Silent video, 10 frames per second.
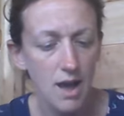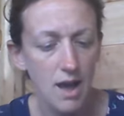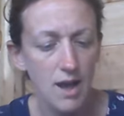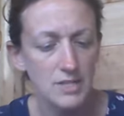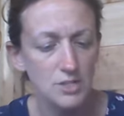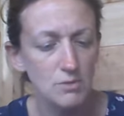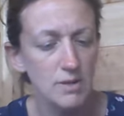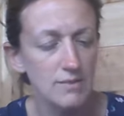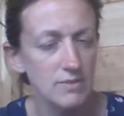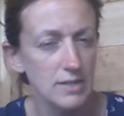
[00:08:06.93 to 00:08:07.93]
I do
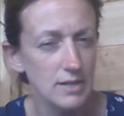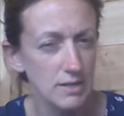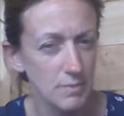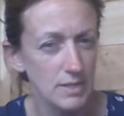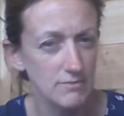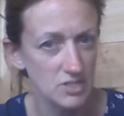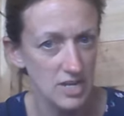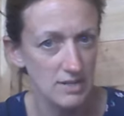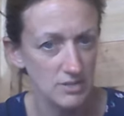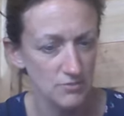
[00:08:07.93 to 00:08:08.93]
have a little bit of a
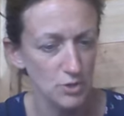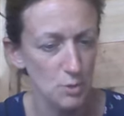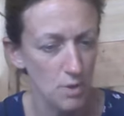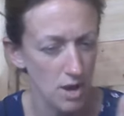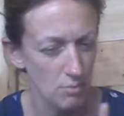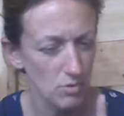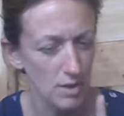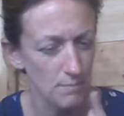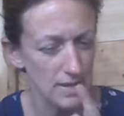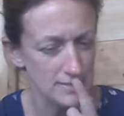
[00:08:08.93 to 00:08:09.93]
challenge for you, but I will
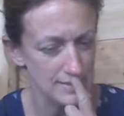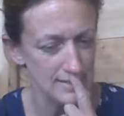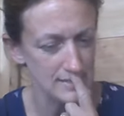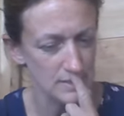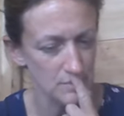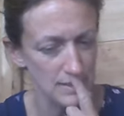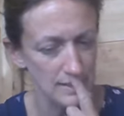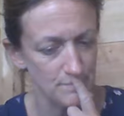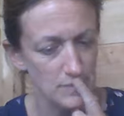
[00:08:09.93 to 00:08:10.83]
come back to that in a minute.